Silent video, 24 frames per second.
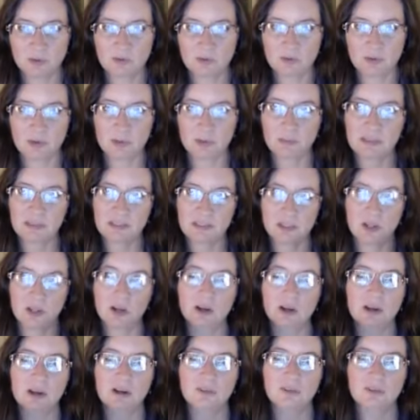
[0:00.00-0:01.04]
from as
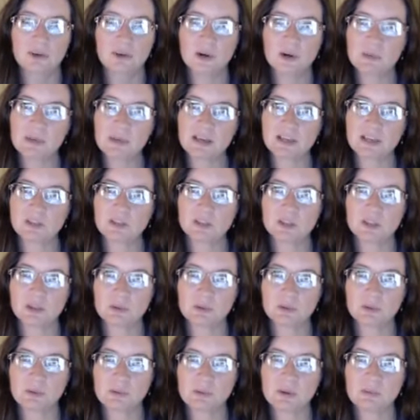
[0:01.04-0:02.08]
far back as you
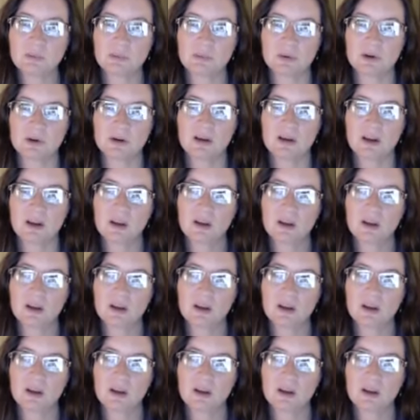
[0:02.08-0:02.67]
can remember,